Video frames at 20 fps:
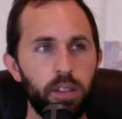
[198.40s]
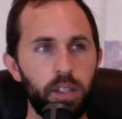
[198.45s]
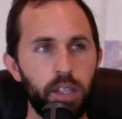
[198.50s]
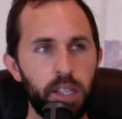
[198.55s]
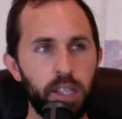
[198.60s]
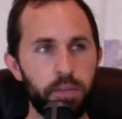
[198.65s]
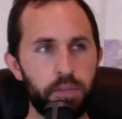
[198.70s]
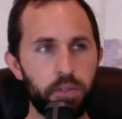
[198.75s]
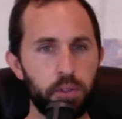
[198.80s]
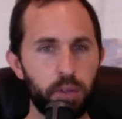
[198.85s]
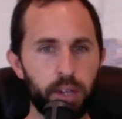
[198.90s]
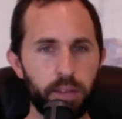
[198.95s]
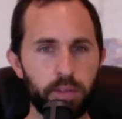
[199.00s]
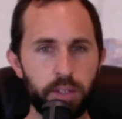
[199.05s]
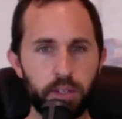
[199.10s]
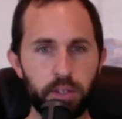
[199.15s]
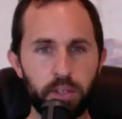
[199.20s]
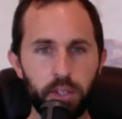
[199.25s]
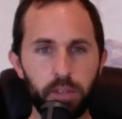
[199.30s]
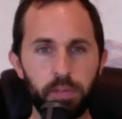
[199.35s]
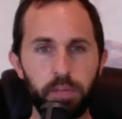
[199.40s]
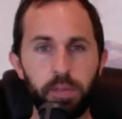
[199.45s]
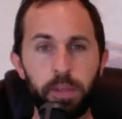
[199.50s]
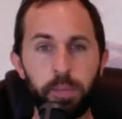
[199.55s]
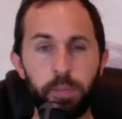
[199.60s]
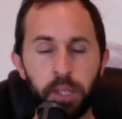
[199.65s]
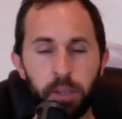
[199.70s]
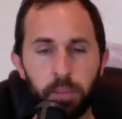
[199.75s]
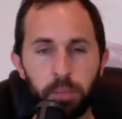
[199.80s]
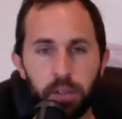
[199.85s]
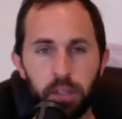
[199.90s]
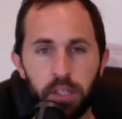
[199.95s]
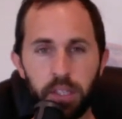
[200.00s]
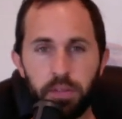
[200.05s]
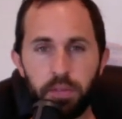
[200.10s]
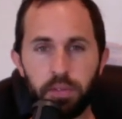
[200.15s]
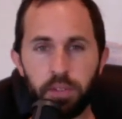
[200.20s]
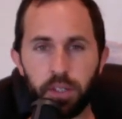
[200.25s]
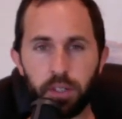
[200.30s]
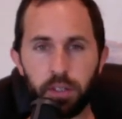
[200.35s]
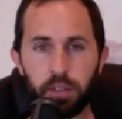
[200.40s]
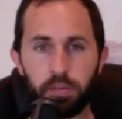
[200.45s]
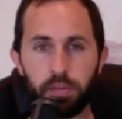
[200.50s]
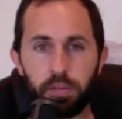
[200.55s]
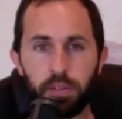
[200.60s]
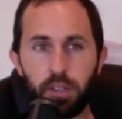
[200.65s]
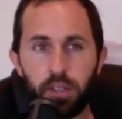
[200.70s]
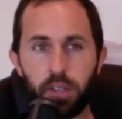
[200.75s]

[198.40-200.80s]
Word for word: If you have these self-limiting beliefs of,